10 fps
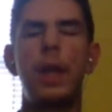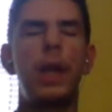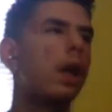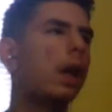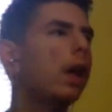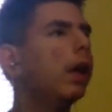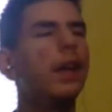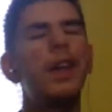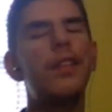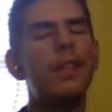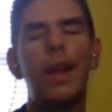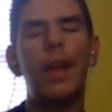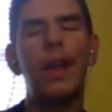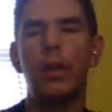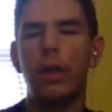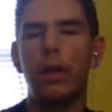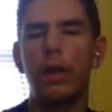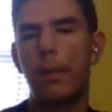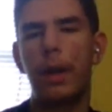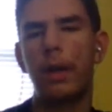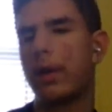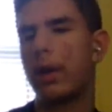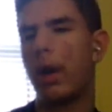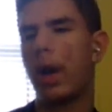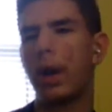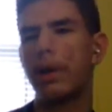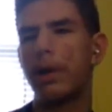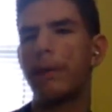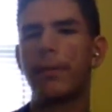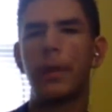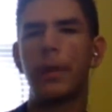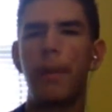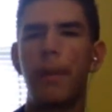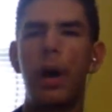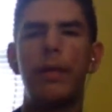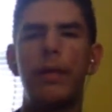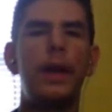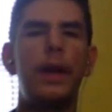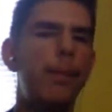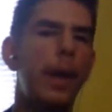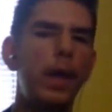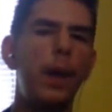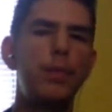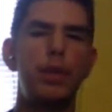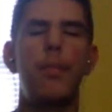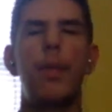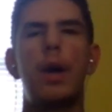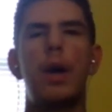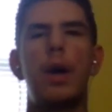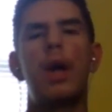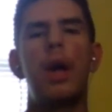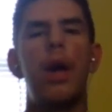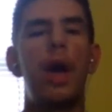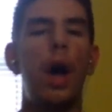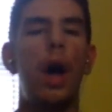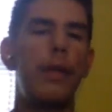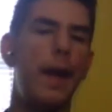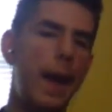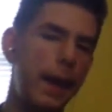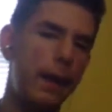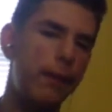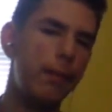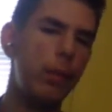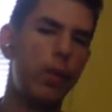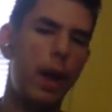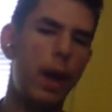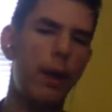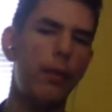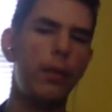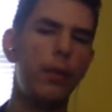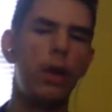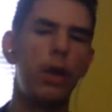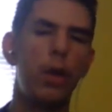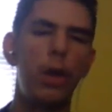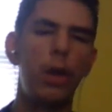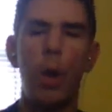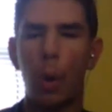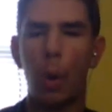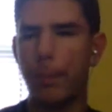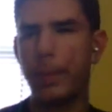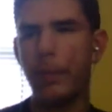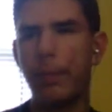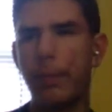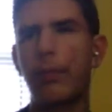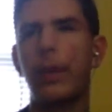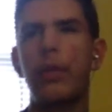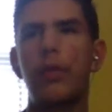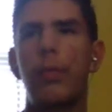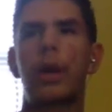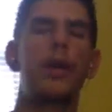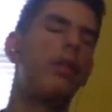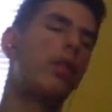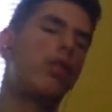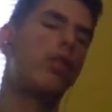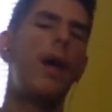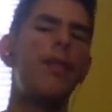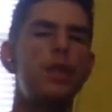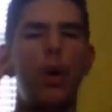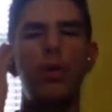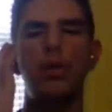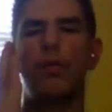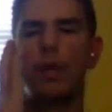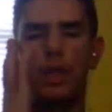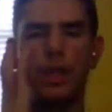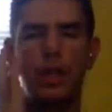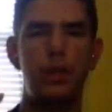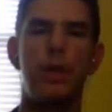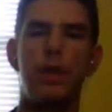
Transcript: He isn't that good, I'm not even going to lie. But they could pick up somebody, either A from the draft or B from the free agency market. Because the draft is always a risky situation.